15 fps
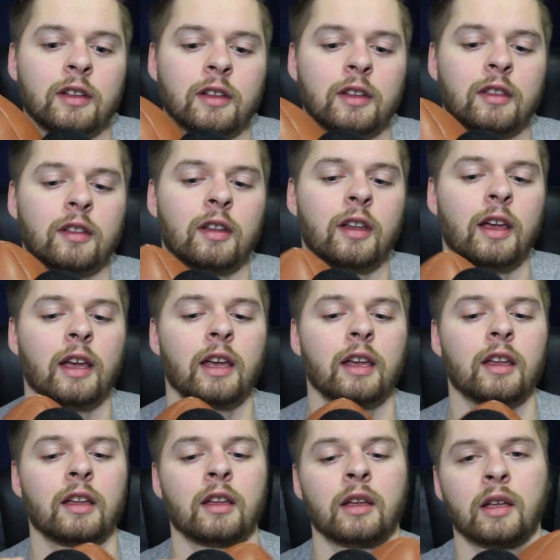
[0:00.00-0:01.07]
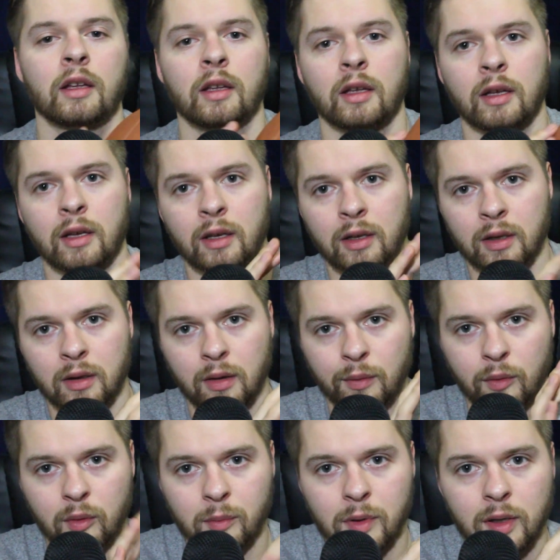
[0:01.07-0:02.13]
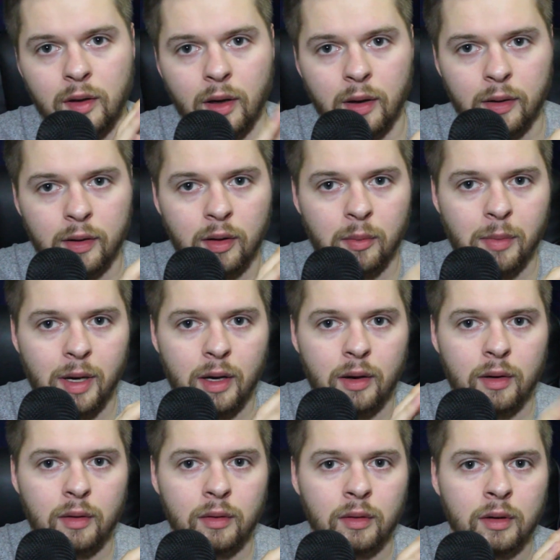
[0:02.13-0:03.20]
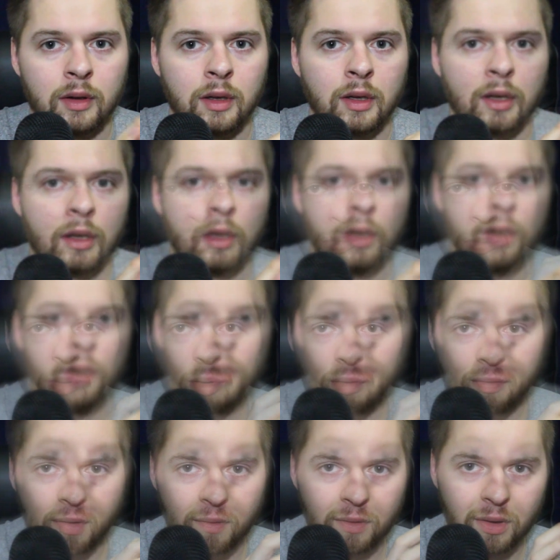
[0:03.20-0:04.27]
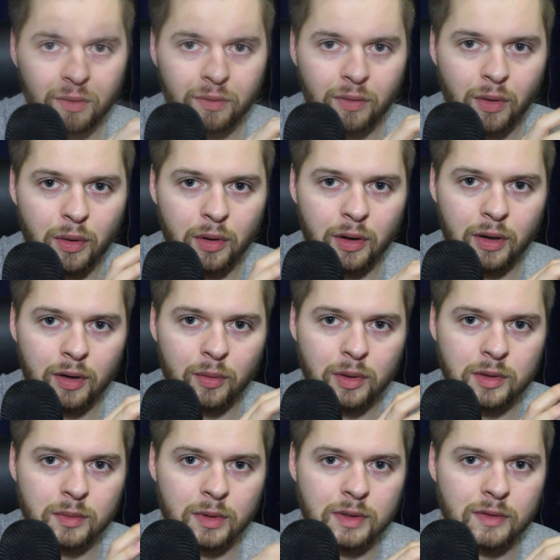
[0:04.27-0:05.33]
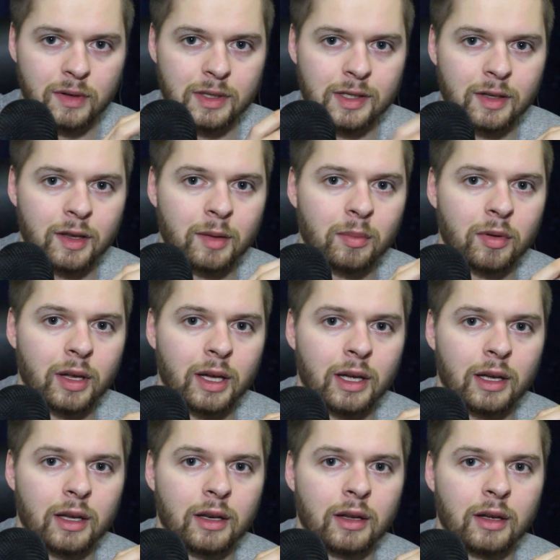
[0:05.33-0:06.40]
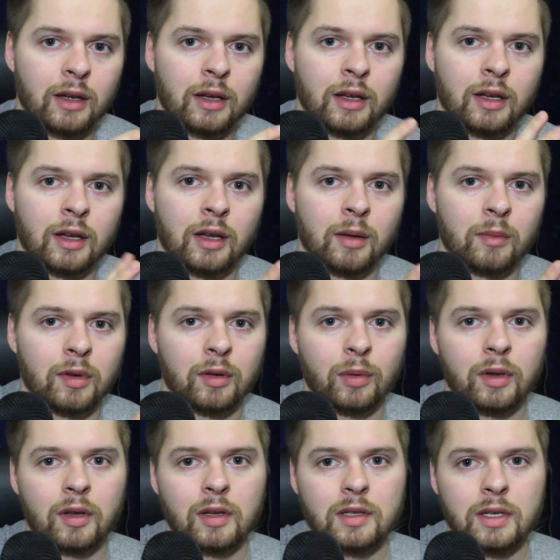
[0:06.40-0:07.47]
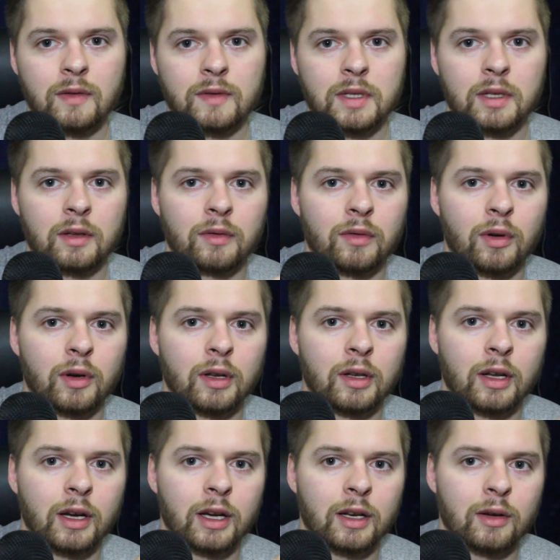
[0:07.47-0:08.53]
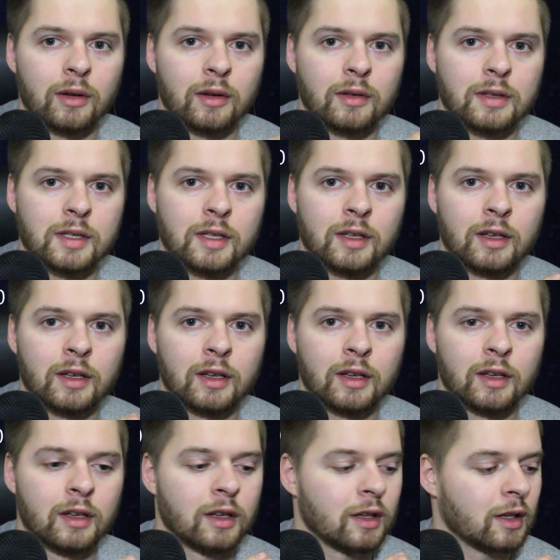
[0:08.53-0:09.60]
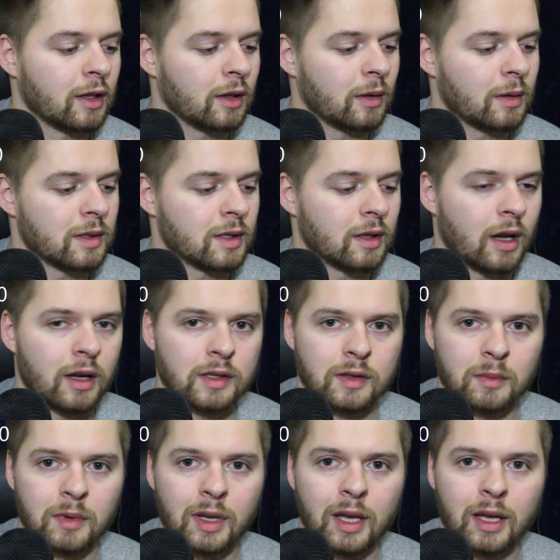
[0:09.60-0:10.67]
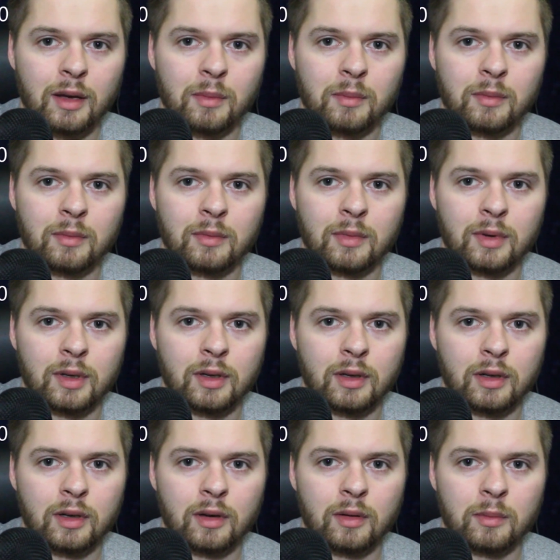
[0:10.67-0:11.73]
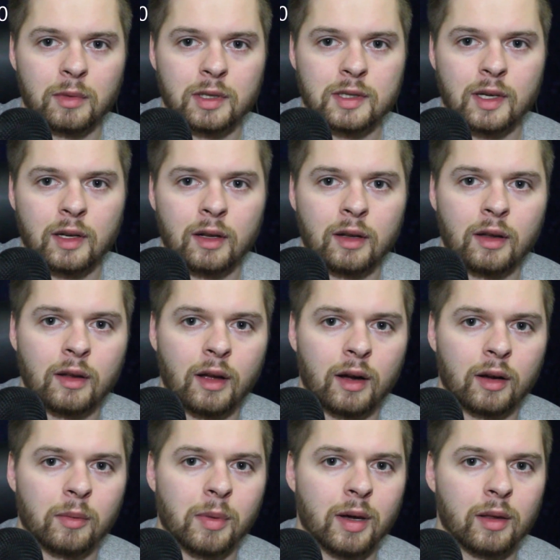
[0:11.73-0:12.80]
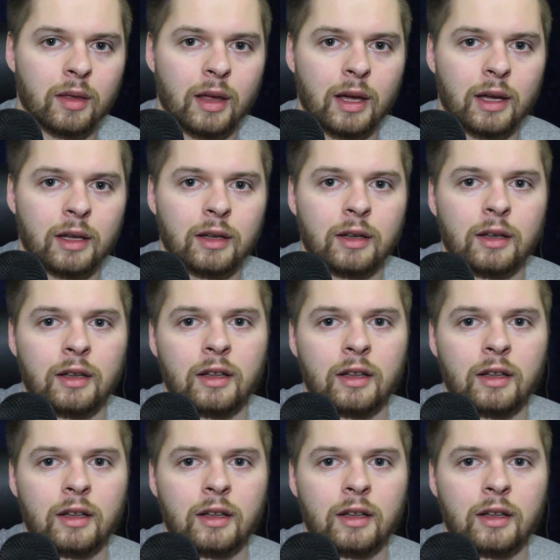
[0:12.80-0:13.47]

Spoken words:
and today I'm going to be talking about Super Bowl 54, which was recently played between the Chiefs and the 49ers. It was an awesome game, and I'm excited to talk about that.